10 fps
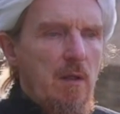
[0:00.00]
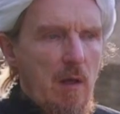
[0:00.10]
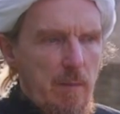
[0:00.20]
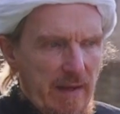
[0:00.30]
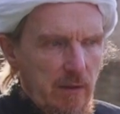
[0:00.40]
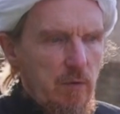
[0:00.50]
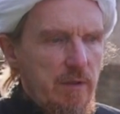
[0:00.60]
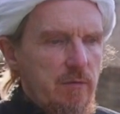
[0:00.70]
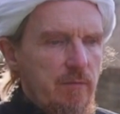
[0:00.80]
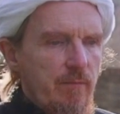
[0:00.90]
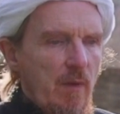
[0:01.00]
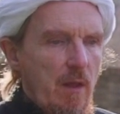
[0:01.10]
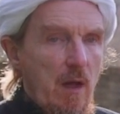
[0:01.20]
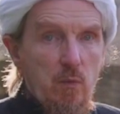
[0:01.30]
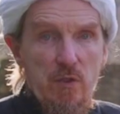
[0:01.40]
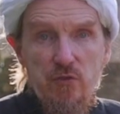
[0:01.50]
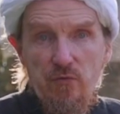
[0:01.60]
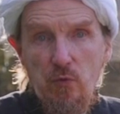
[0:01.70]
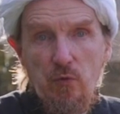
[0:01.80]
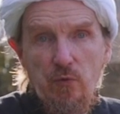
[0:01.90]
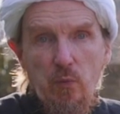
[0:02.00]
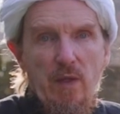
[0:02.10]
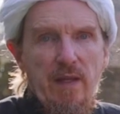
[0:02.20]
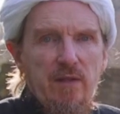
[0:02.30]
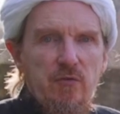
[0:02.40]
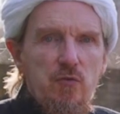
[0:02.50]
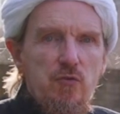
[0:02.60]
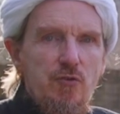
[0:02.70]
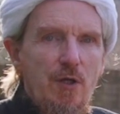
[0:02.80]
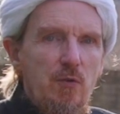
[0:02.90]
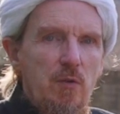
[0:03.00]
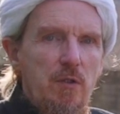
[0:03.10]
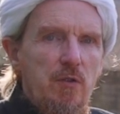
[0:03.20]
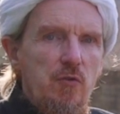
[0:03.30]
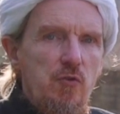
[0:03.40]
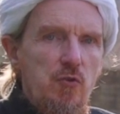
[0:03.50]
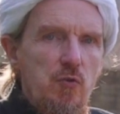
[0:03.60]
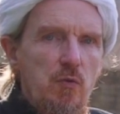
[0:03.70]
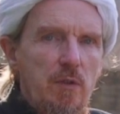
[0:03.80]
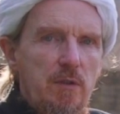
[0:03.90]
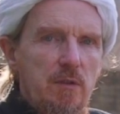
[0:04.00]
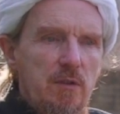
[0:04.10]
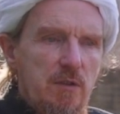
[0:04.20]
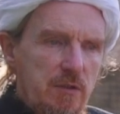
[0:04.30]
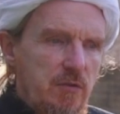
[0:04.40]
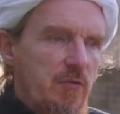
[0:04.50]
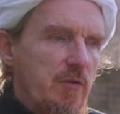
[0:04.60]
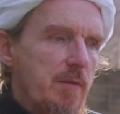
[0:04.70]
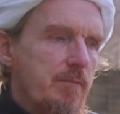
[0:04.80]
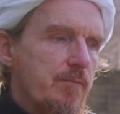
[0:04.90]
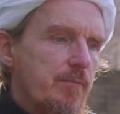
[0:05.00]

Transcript: a banquet at which, of course, one has to show due courtesy.